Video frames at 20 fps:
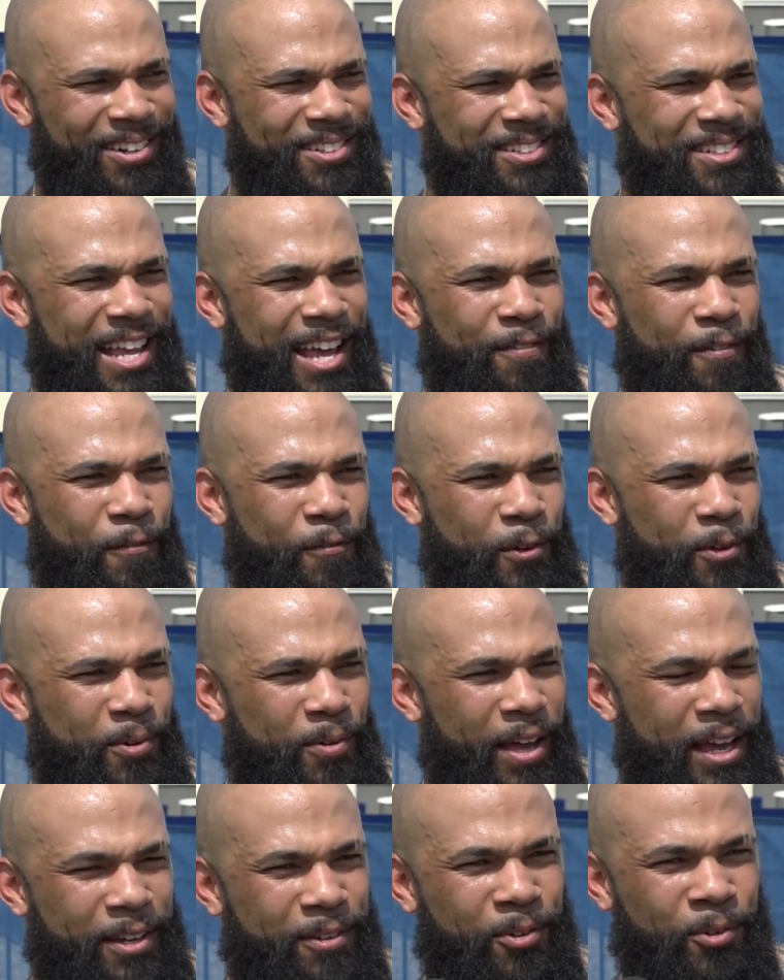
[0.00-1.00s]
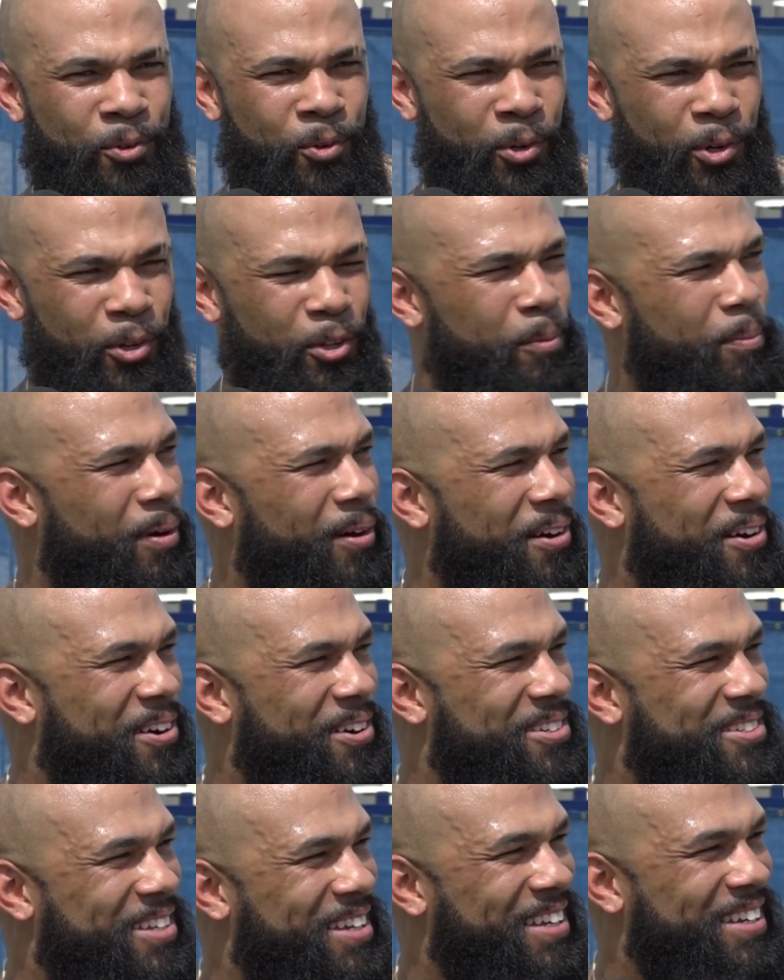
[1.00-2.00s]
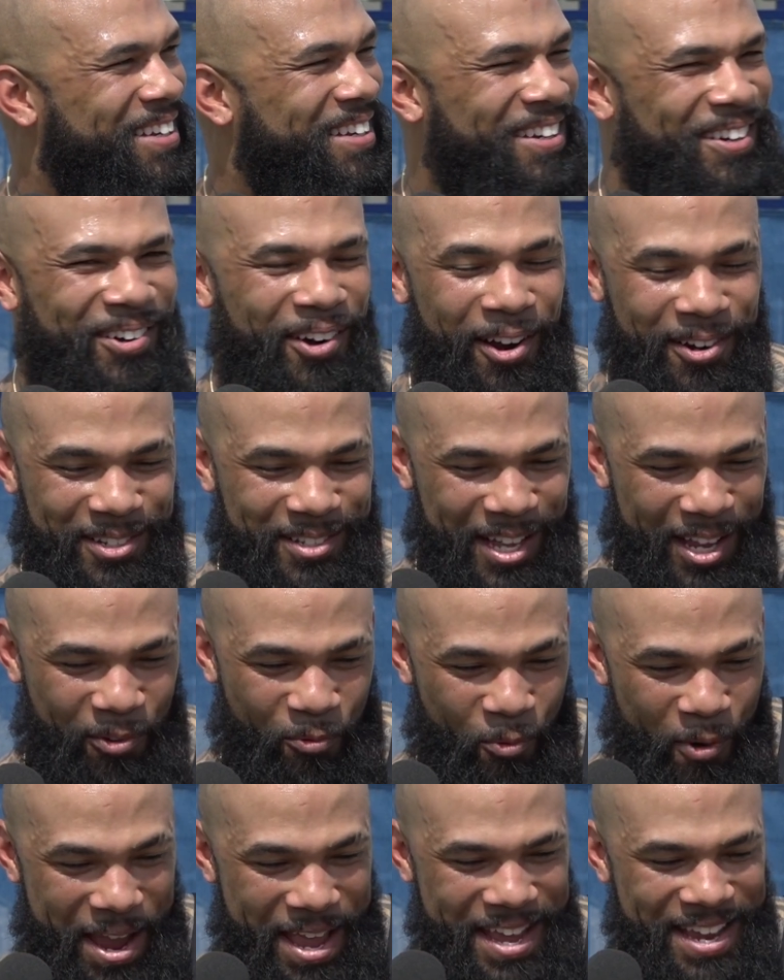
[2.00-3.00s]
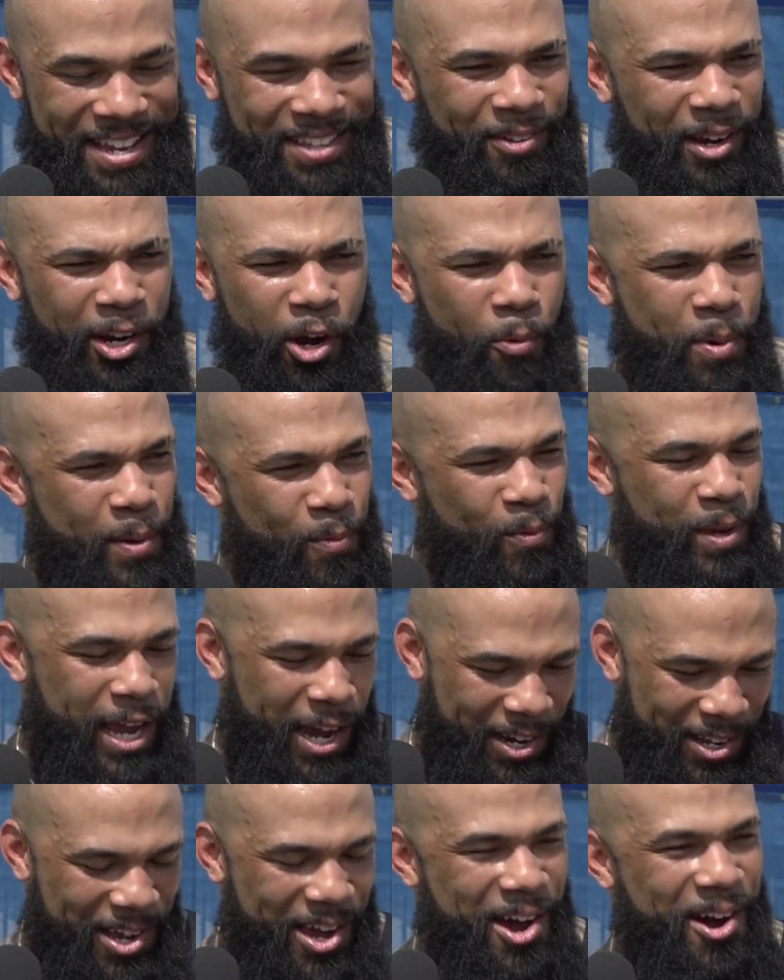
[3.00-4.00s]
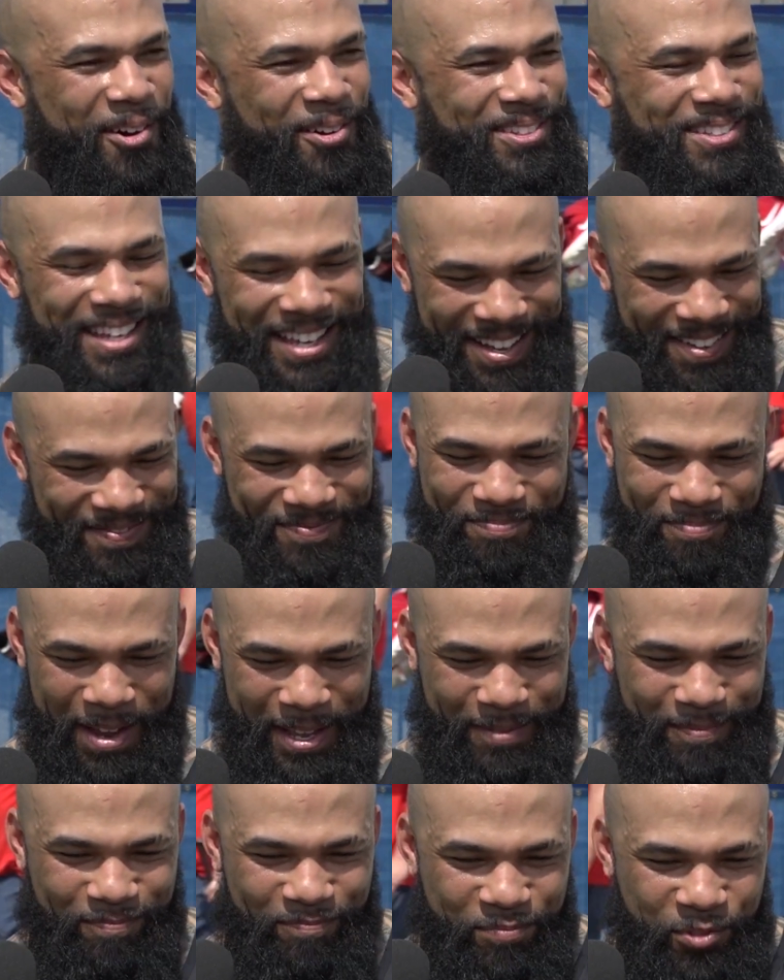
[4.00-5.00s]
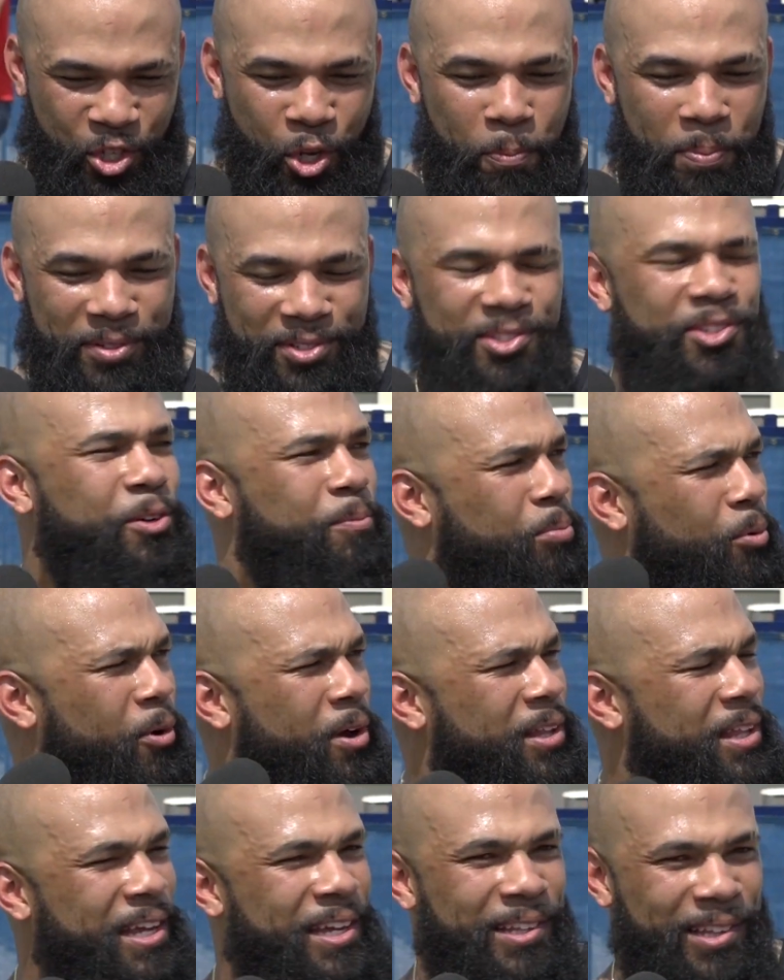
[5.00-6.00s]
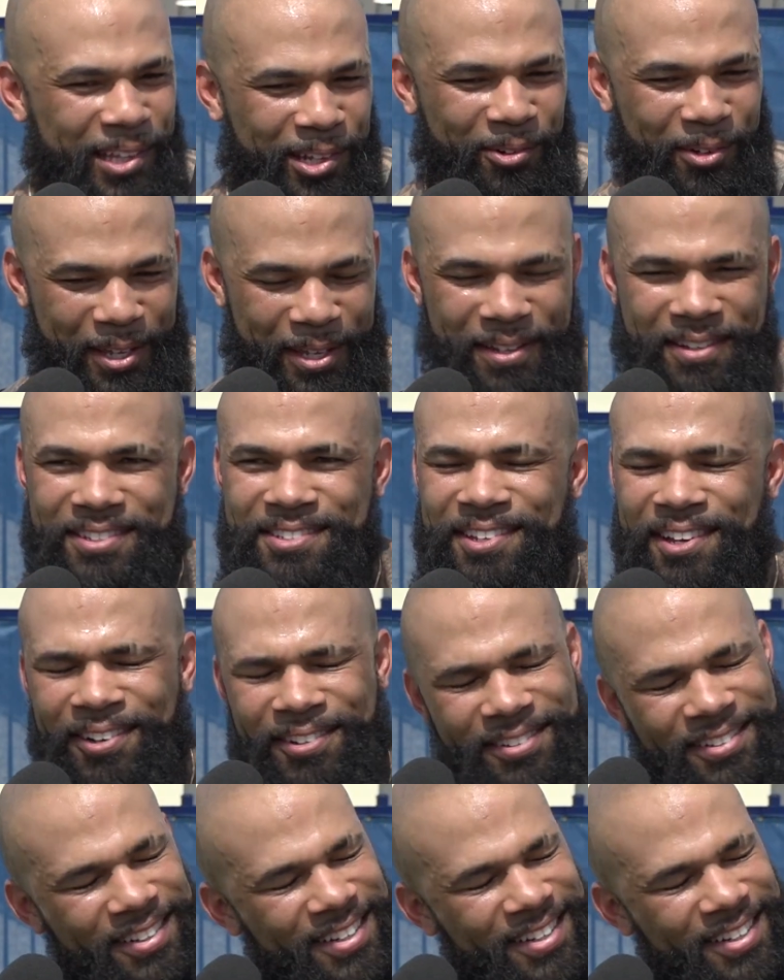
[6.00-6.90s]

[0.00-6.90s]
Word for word: I'll just have a few like granola bars, and or I'll just right. like wait and like, oh, we, we gotta go. It's like my soup is still boiling, literally. So.